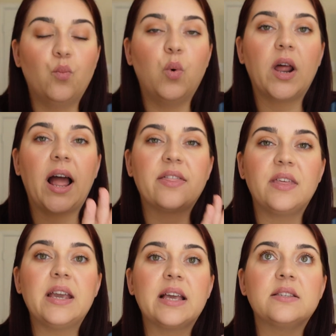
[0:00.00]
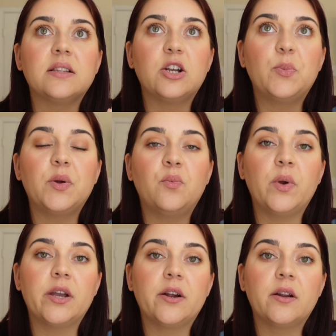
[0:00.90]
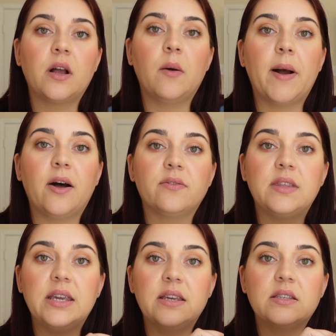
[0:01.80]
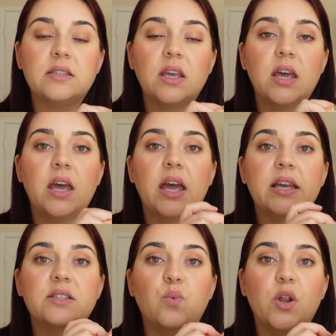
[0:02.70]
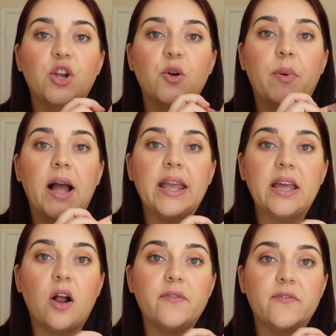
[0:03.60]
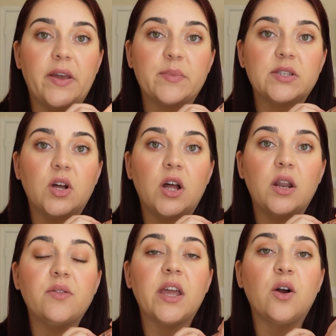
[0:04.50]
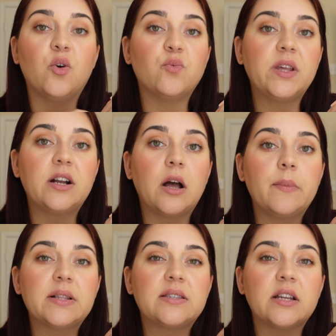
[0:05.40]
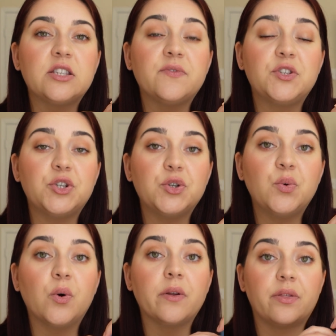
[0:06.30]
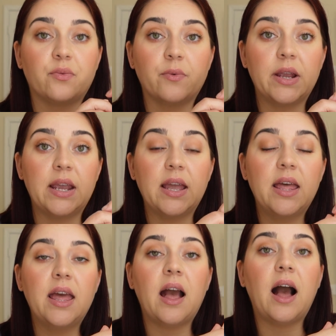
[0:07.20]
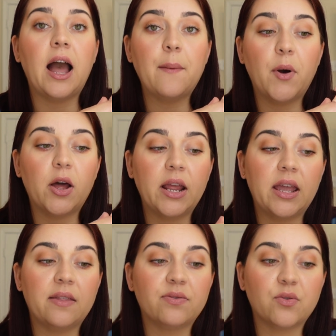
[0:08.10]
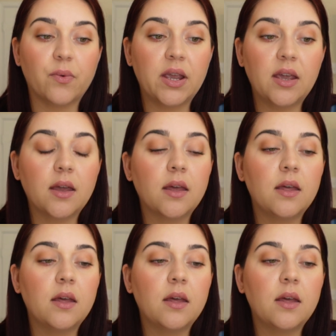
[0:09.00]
What I think is a little bit weird about these is when you're buying it off of Amazon, they only come in sets of 2 or 3. I bought it in 3,